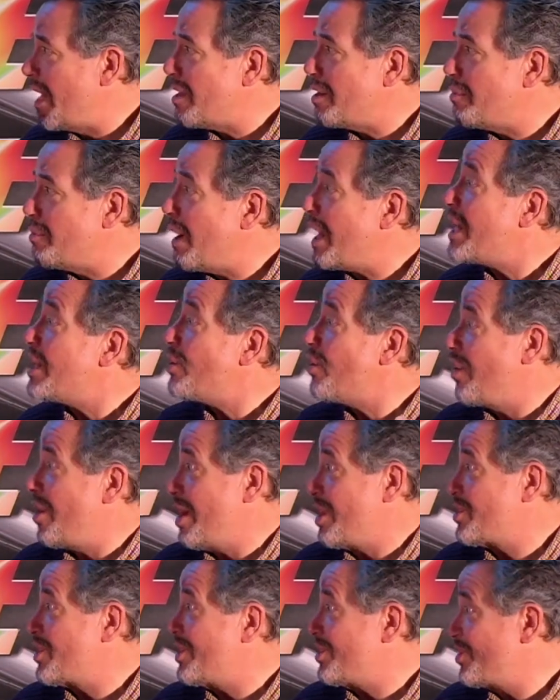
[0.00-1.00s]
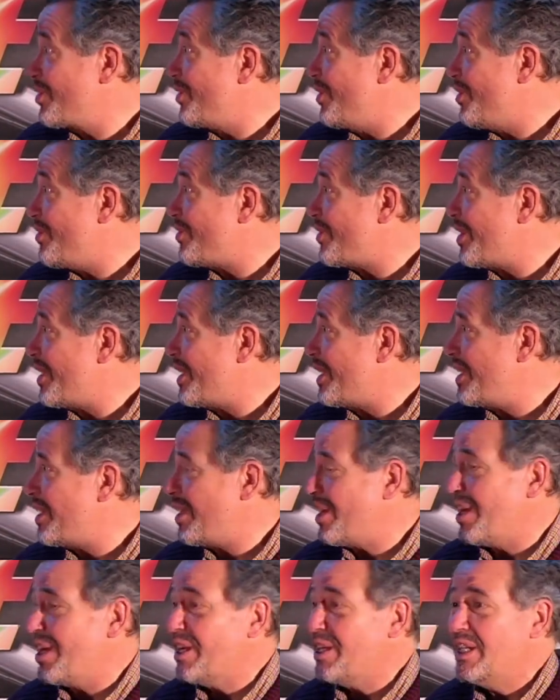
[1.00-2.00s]
out of my closet too,
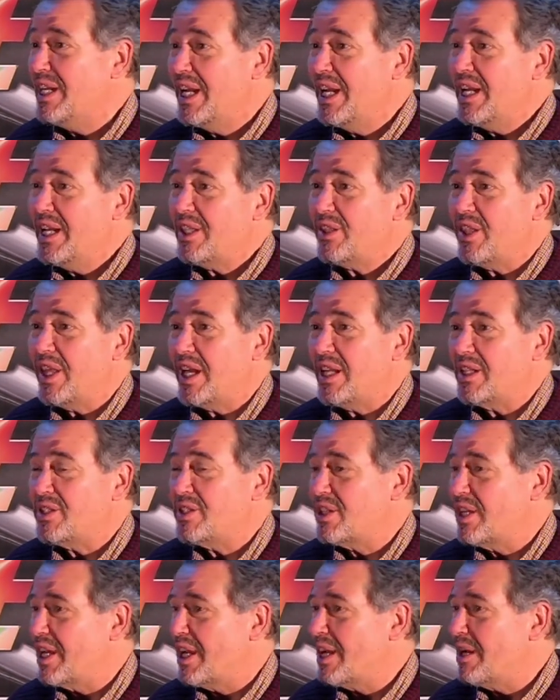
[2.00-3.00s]
and that